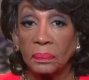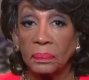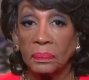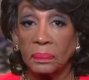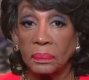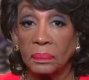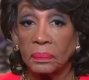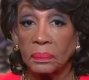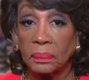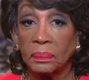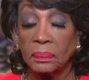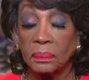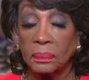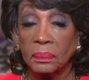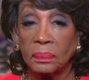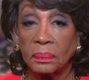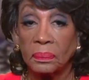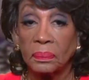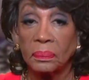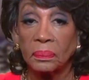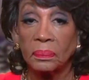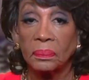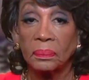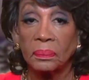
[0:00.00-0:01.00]

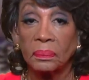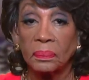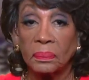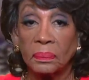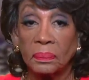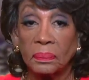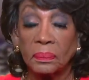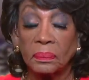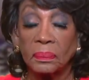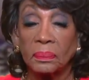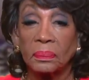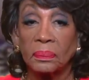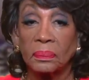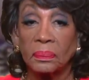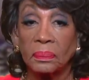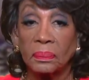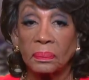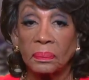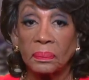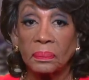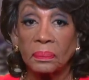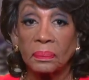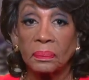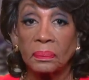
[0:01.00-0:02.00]

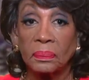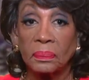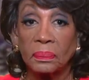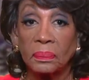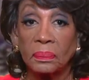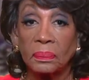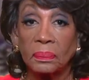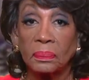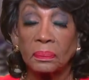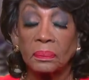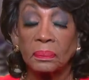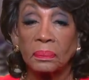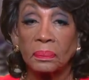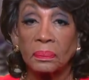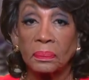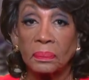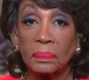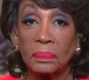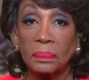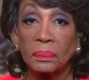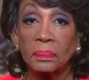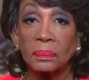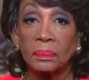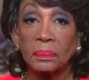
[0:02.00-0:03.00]

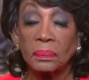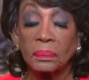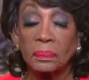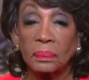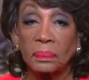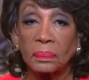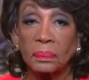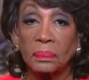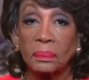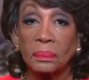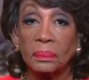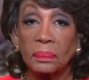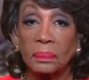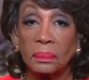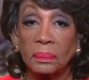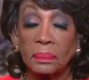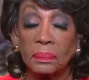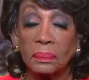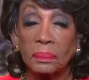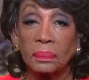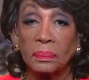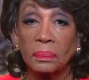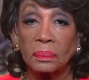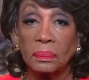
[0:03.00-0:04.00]

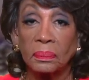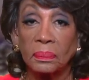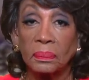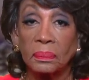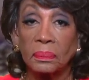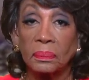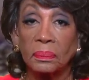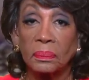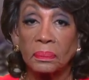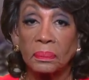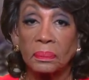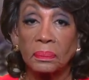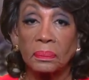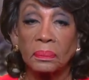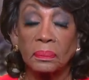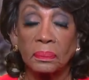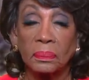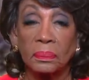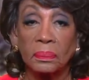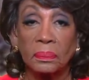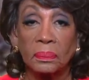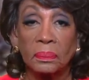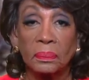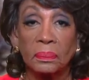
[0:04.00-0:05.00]

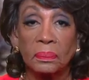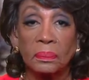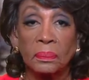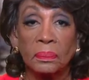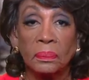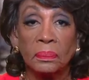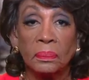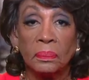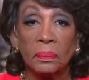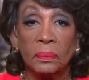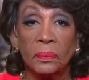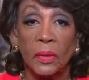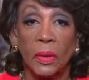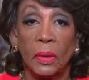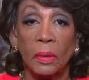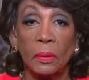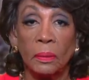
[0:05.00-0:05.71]
This person isn't speaking.